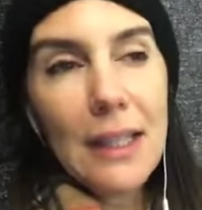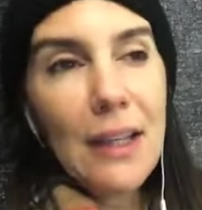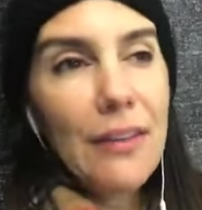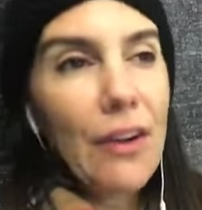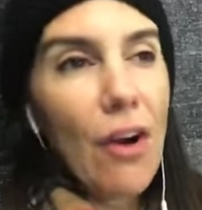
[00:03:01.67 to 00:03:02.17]

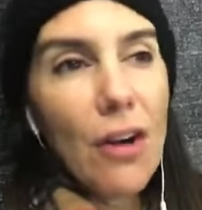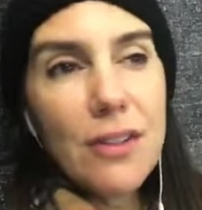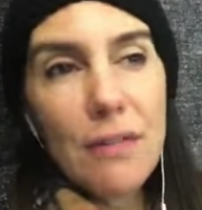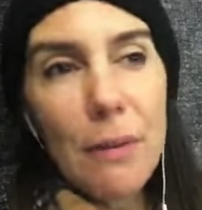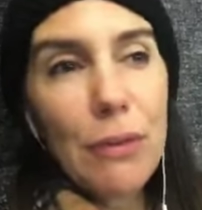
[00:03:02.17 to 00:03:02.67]
Their
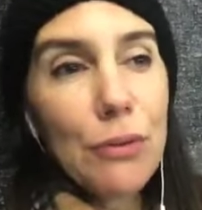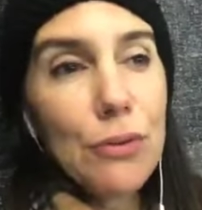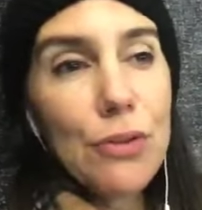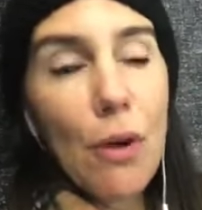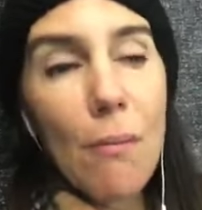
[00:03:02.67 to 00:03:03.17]
hearts have been through
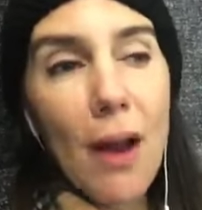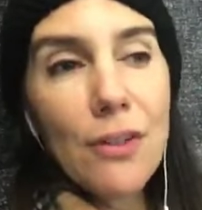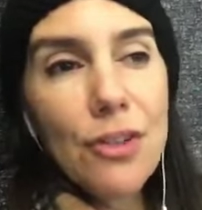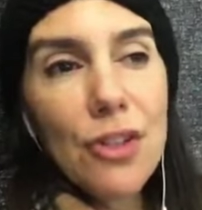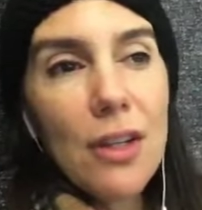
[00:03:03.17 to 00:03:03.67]
so
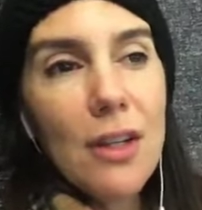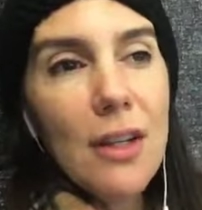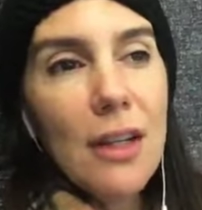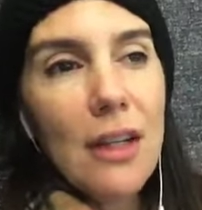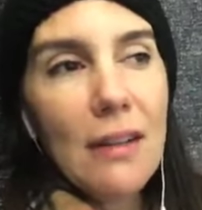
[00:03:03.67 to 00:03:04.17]
much.
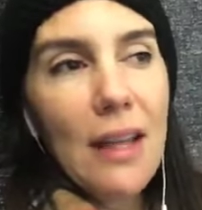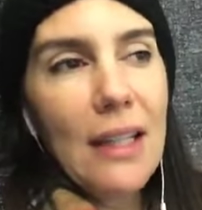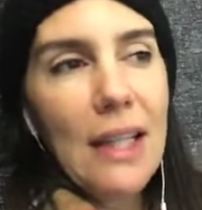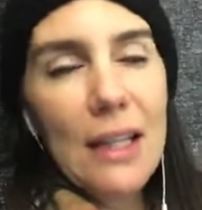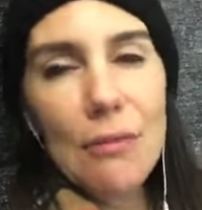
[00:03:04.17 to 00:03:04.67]
They
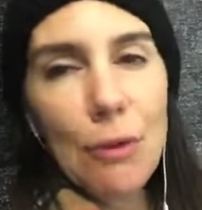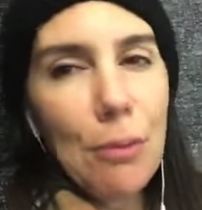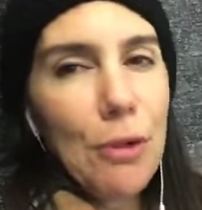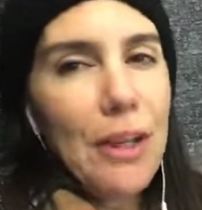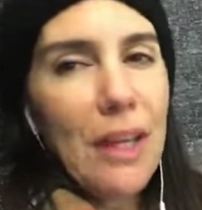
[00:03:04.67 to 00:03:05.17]
need
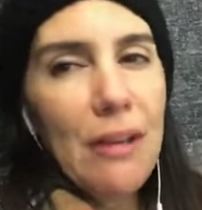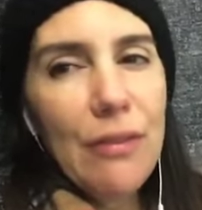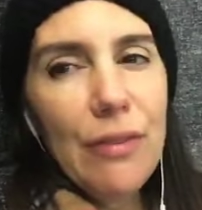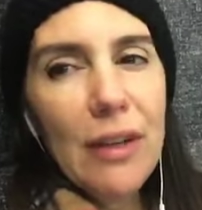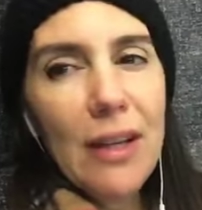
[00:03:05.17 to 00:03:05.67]
reprieve.
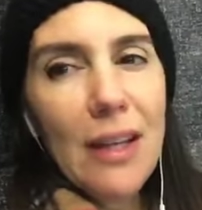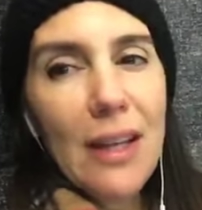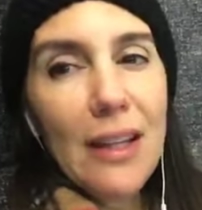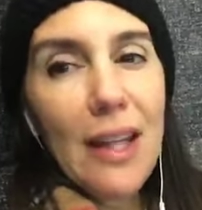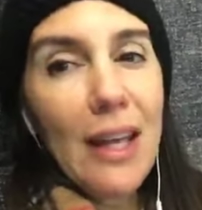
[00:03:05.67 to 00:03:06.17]

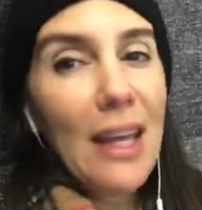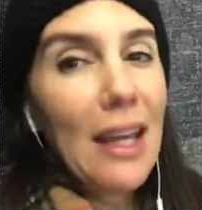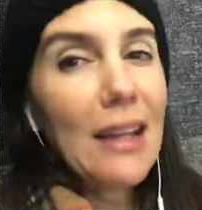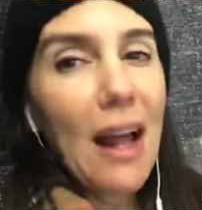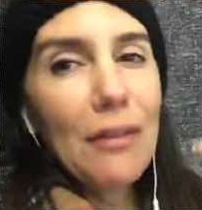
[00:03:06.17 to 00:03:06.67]
They
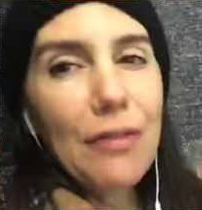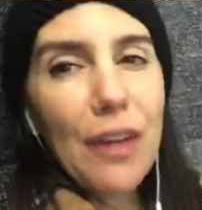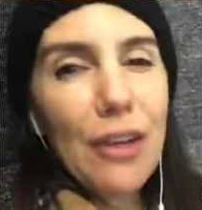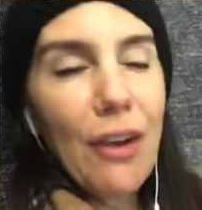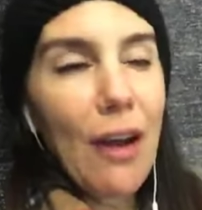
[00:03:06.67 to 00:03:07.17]
cannot
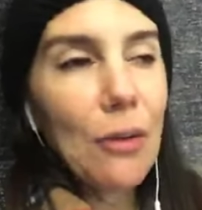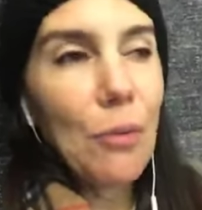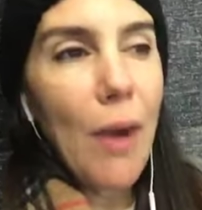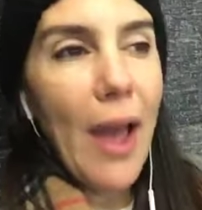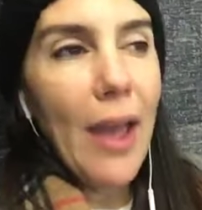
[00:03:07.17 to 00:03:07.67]
figure out a
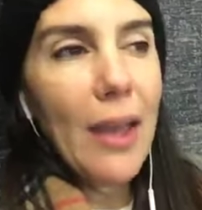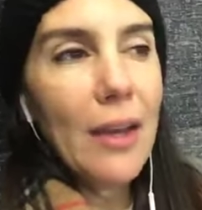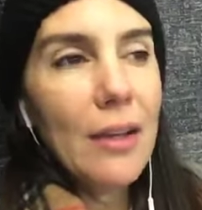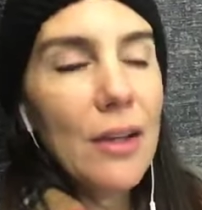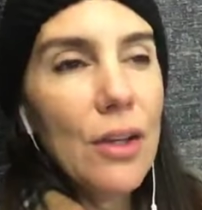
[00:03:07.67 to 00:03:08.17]
way
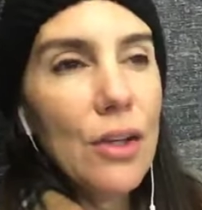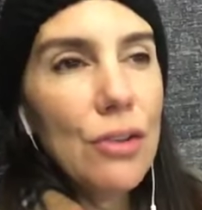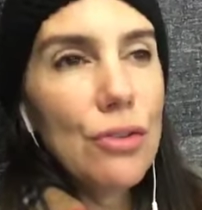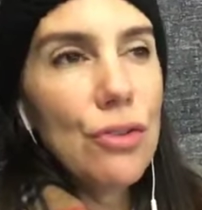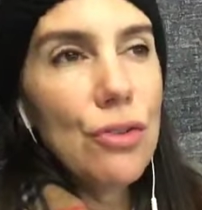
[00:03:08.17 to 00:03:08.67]

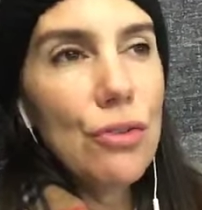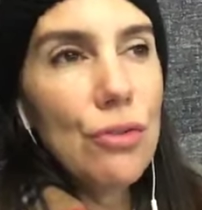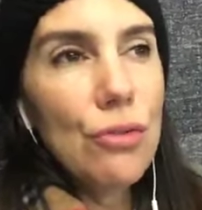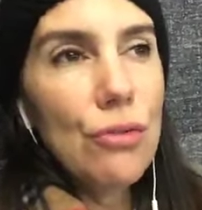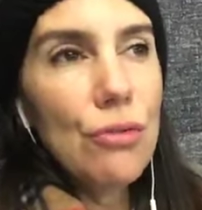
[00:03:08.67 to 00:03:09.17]

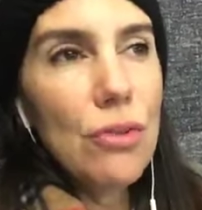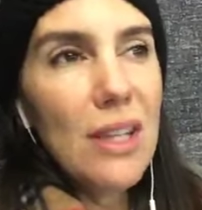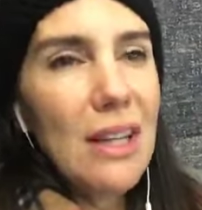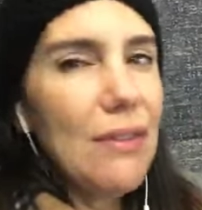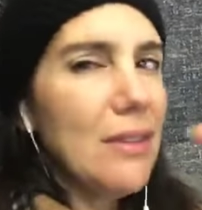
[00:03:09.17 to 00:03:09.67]
to
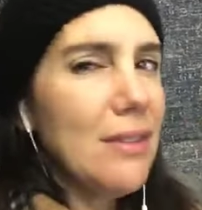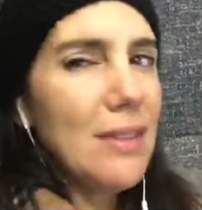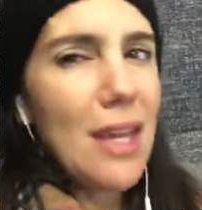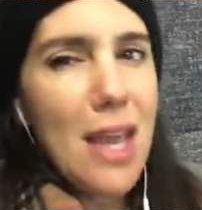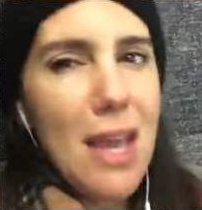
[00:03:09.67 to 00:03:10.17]
even
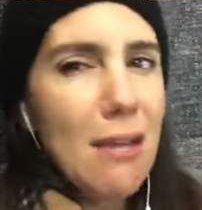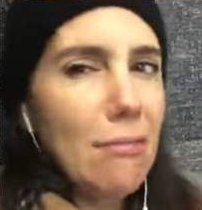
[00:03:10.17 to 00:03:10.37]
see